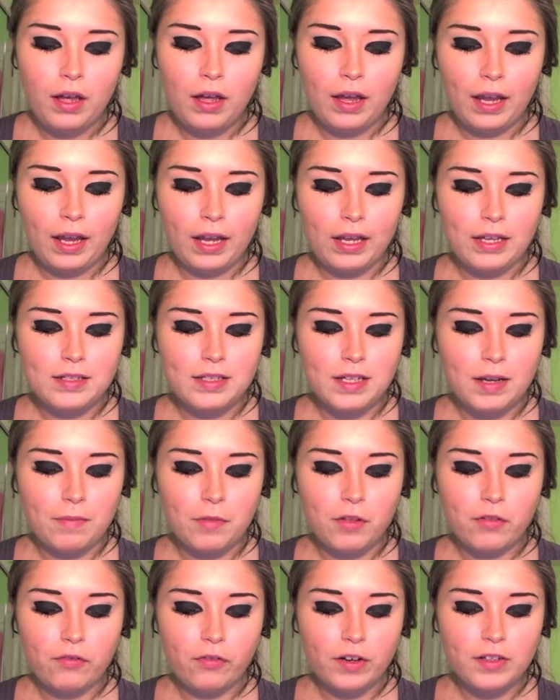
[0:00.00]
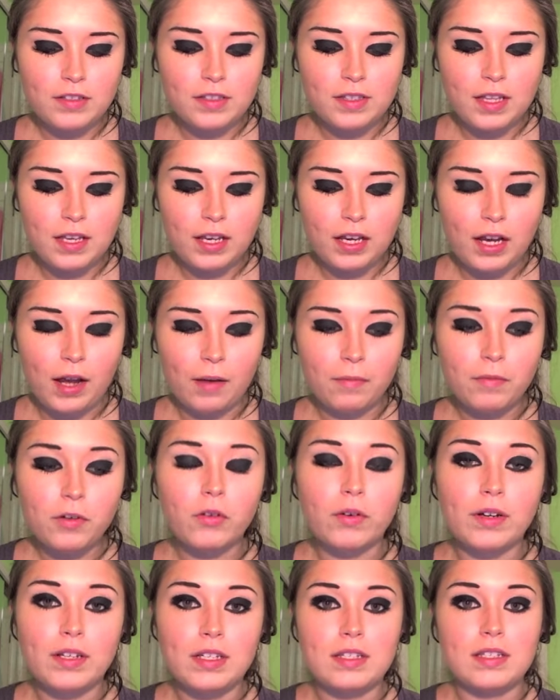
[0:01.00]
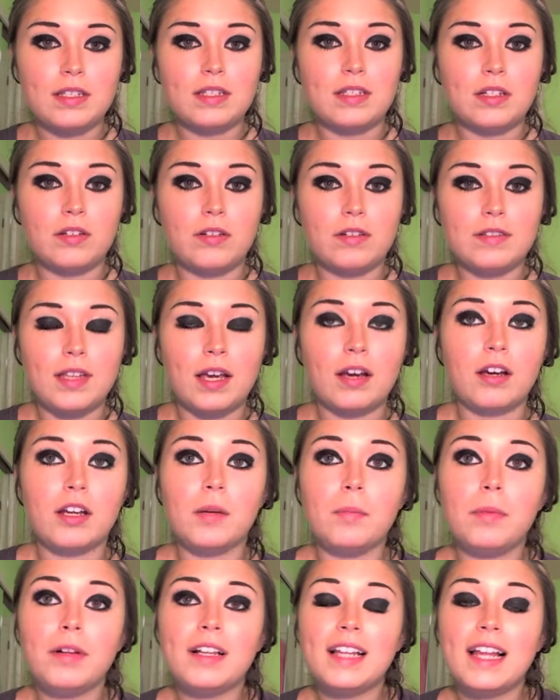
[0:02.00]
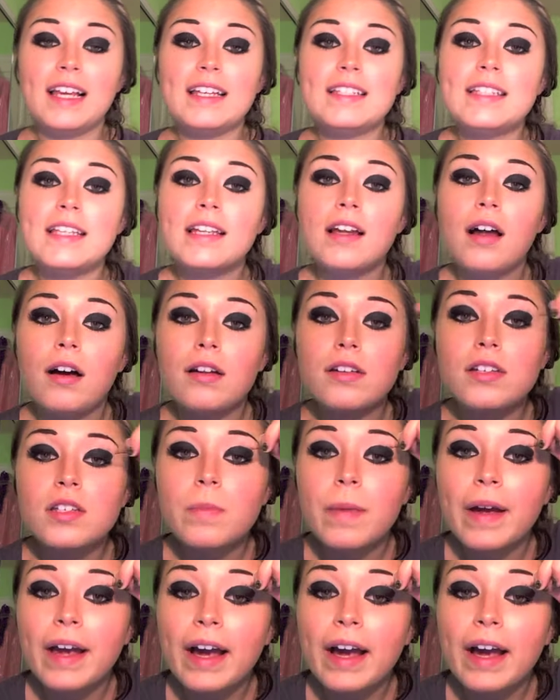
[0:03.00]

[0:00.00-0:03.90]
And the first thing I'm going to do is I'm going to place it onto my